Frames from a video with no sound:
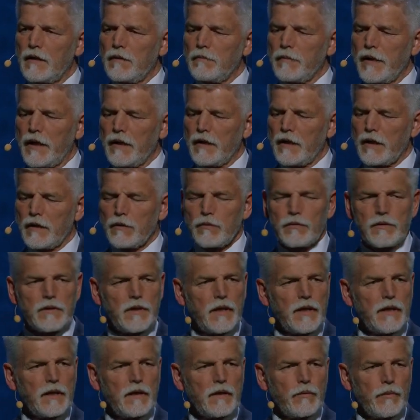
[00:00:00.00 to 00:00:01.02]
make a good
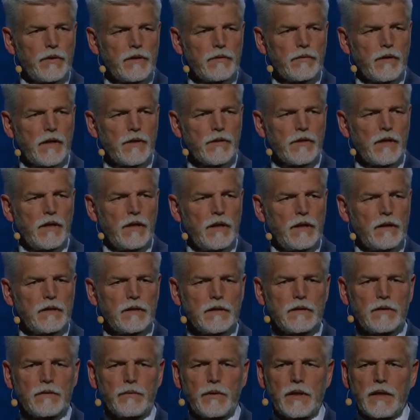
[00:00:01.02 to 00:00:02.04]
deal with Russia,
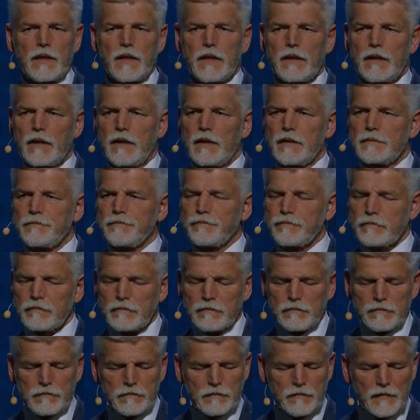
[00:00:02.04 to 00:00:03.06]
that we can
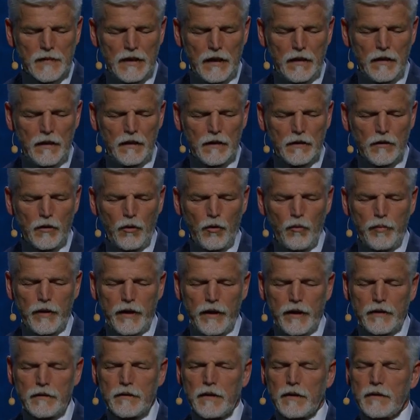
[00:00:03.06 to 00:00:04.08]
uh,
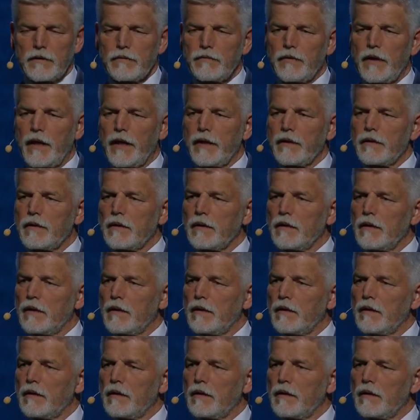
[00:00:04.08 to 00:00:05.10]
cooperate and find
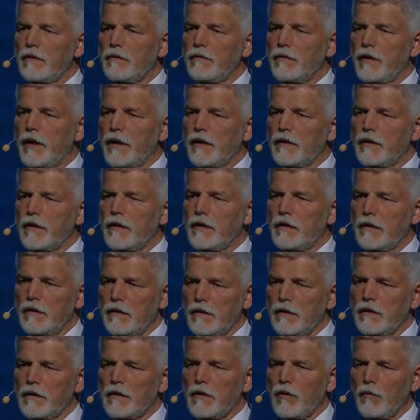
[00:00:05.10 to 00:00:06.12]
uh, find a
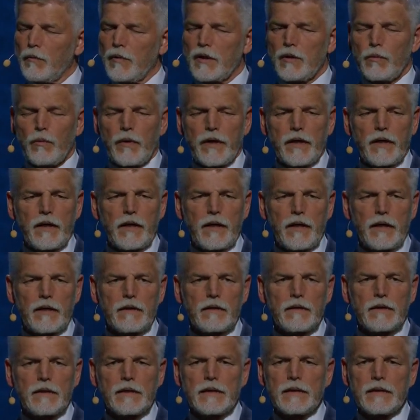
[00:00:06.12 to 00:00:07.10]
uh, common way ahead.